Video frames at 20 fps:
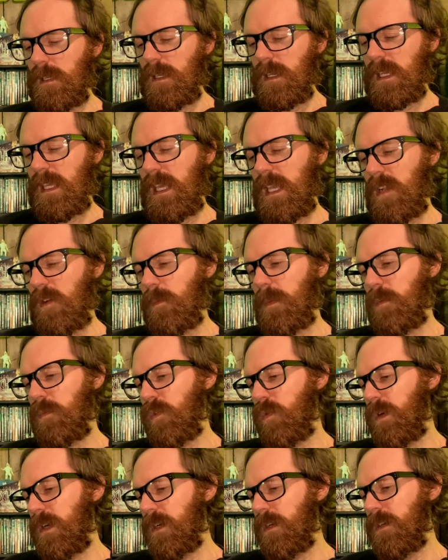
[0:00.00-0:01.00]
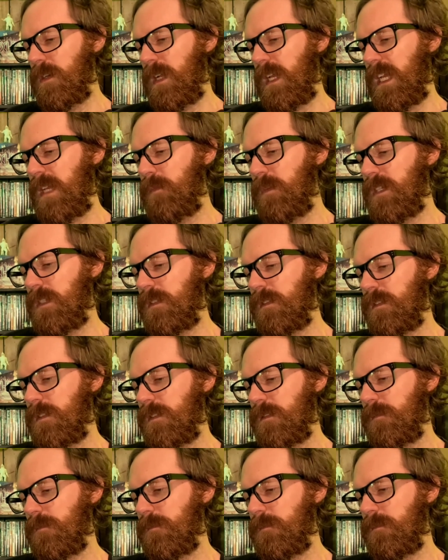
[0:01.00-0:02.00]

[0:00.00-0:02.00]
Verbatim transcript: I can't remember what her name is.